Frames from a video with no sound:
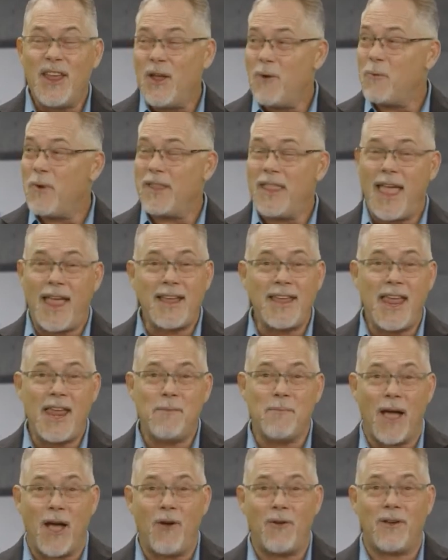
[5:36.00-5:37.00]
When that
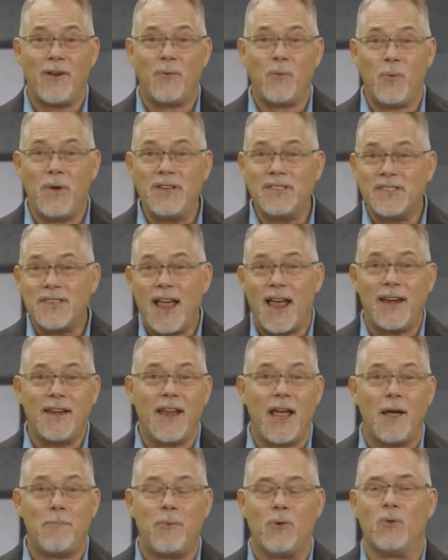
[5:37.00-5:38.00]
came out, we signed
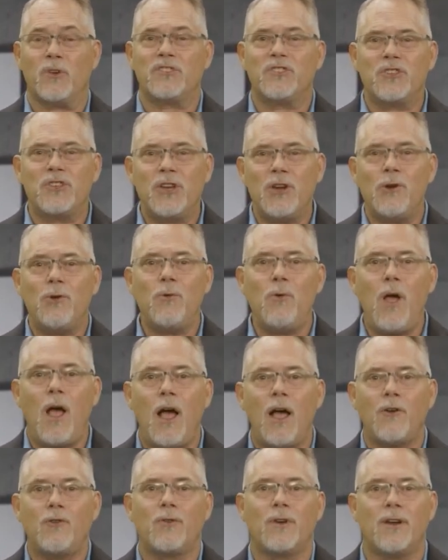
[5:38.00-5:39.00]
up. It was
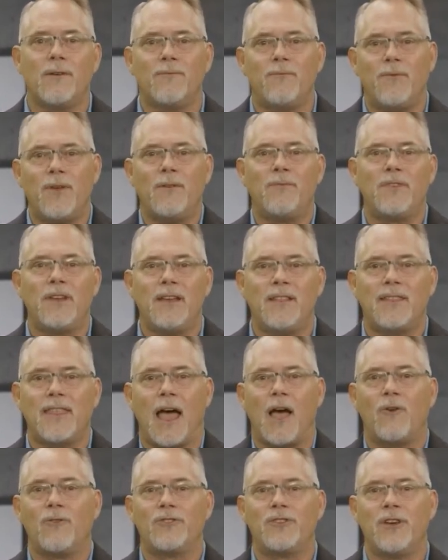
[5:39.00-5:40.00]

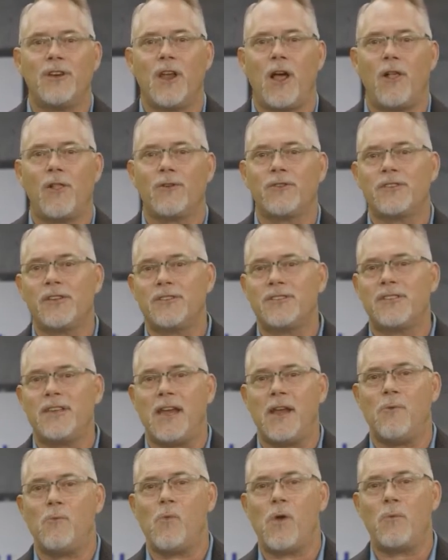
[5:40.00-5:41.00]
$250,000 a
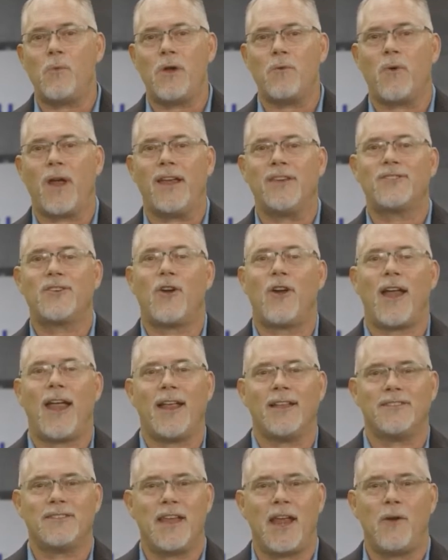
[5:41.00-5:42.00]
seat when we raised our
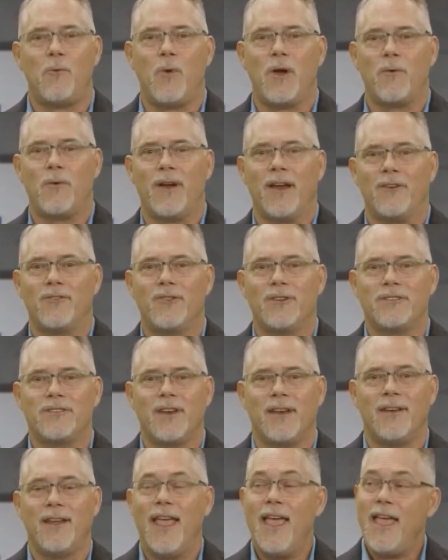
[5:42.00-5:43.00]
hand saying we were
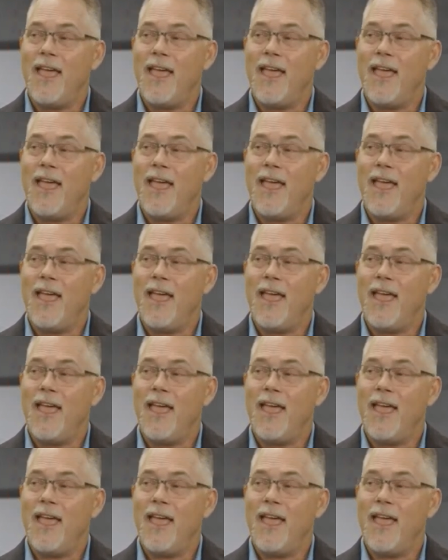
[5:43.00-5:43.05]
interested.